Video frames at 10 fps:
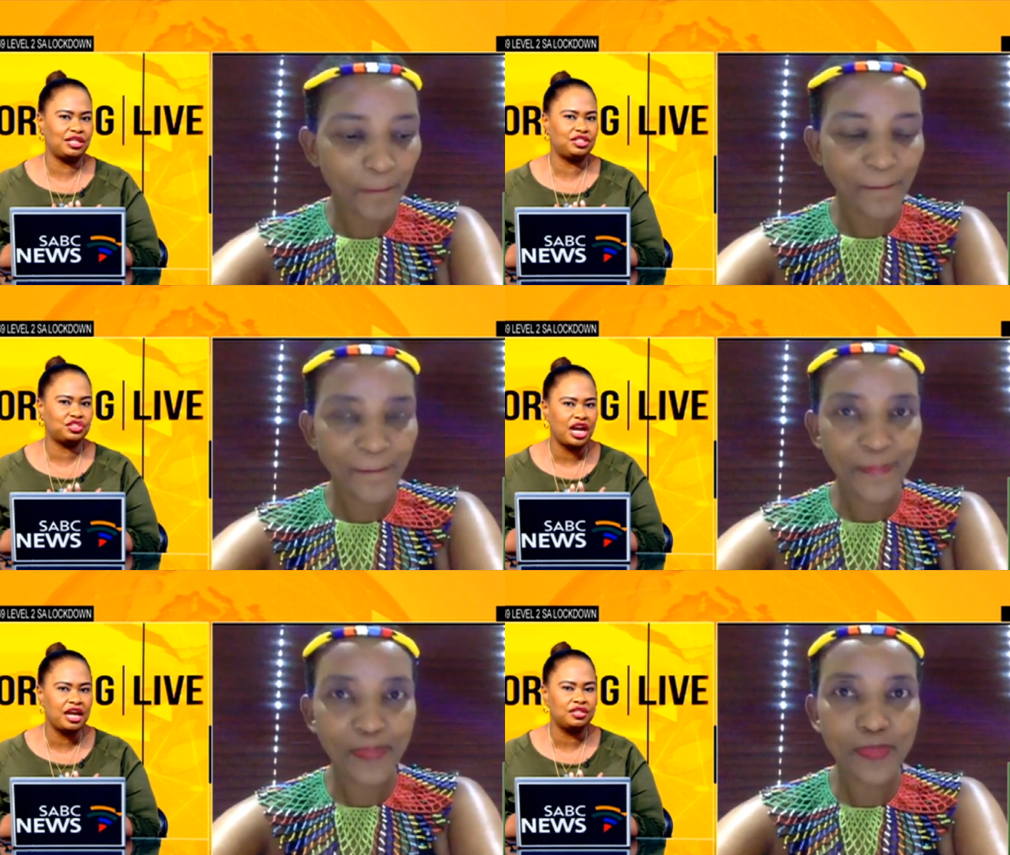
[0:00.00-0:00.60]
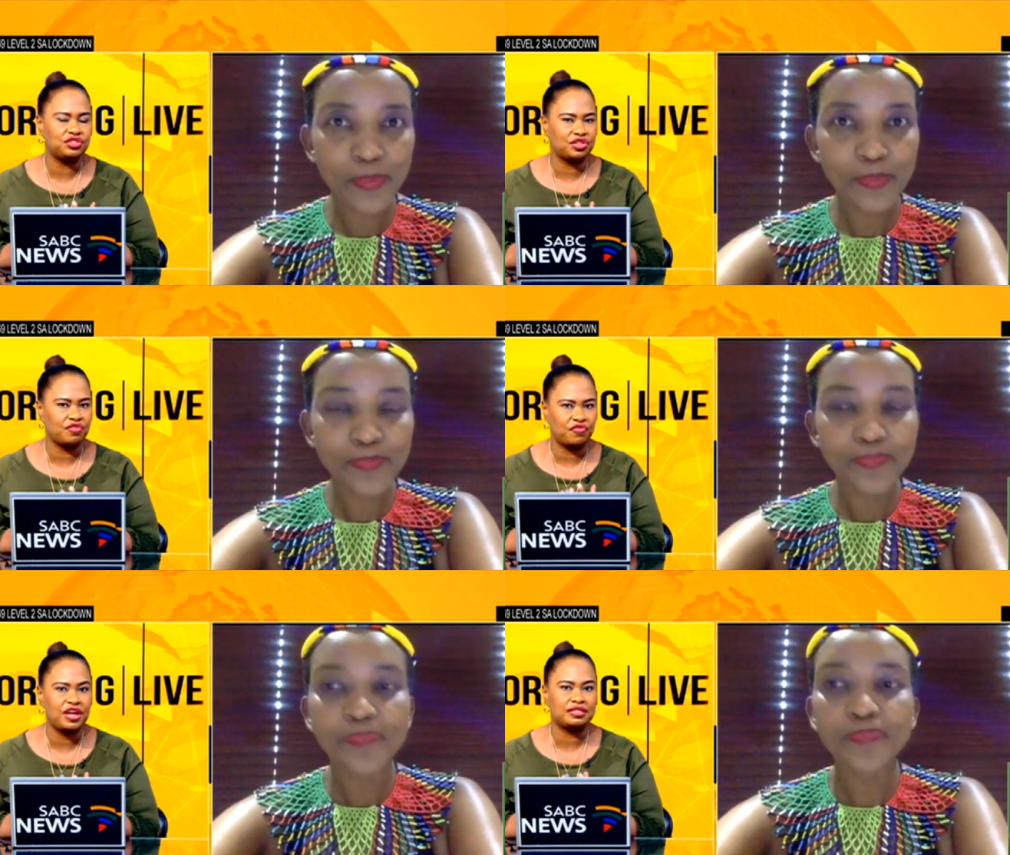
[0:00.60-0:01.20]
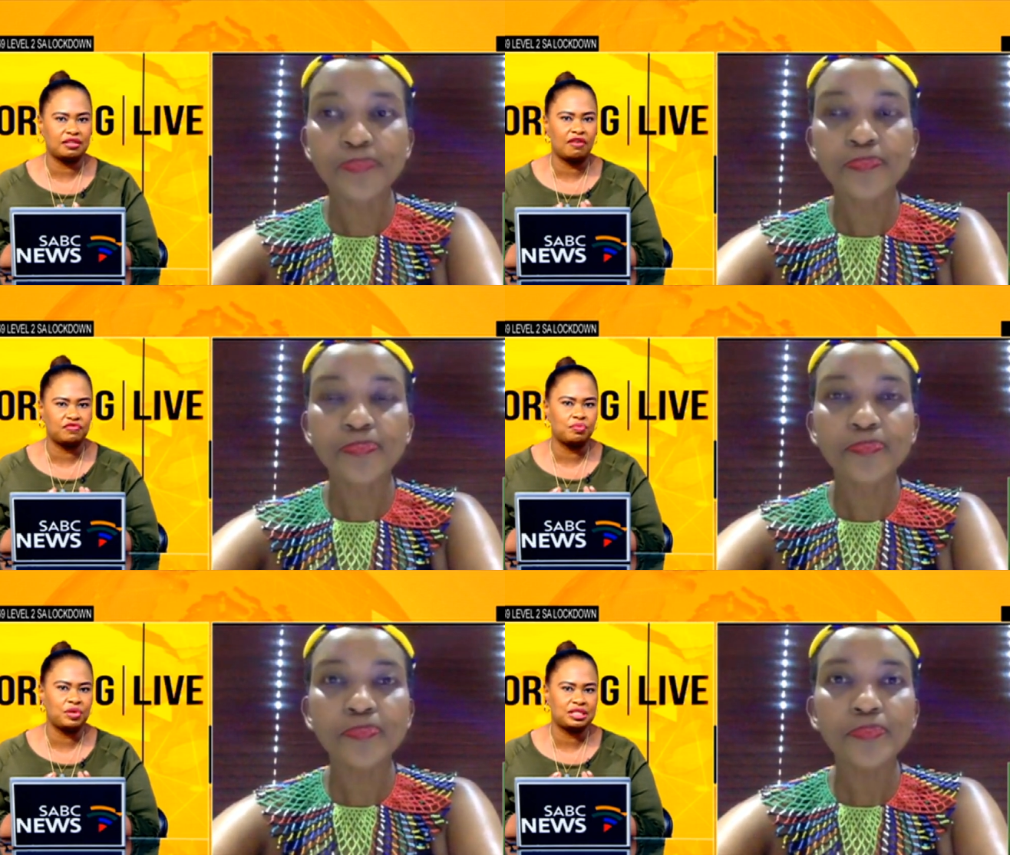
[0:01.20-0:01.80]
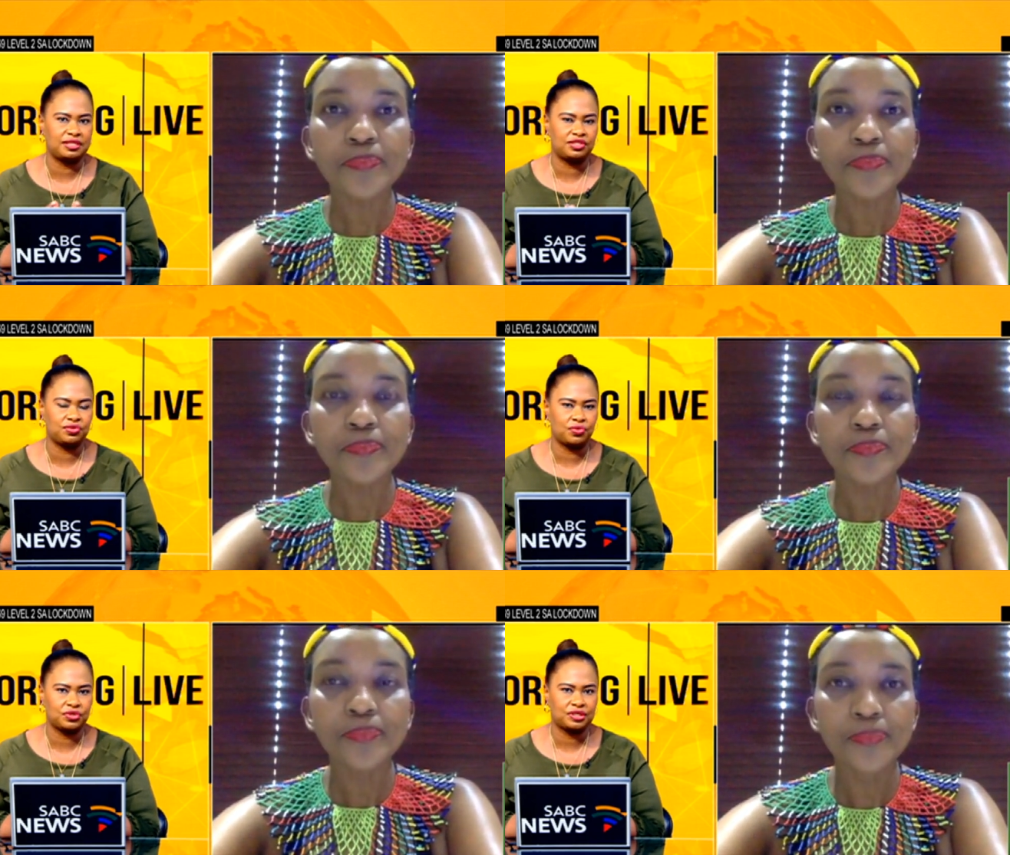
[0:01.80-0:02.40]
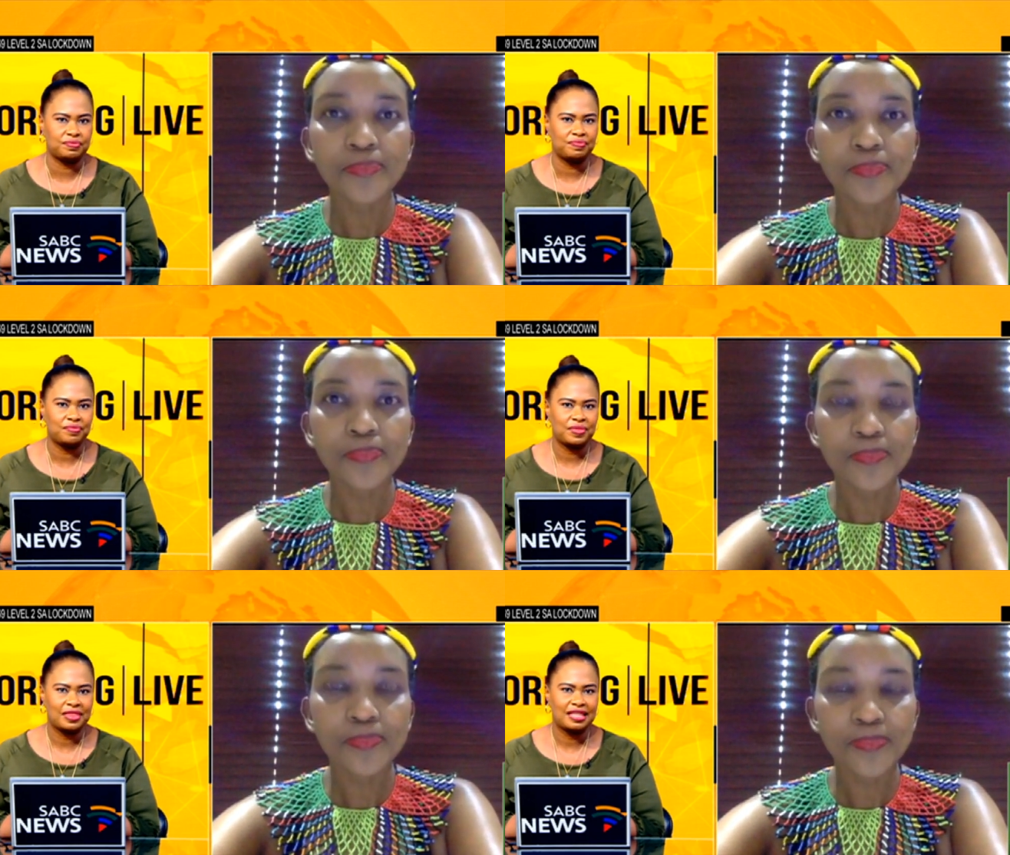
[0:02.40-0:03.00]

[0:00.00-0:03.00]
Speaker 1: actually changed the face of domestic tourism?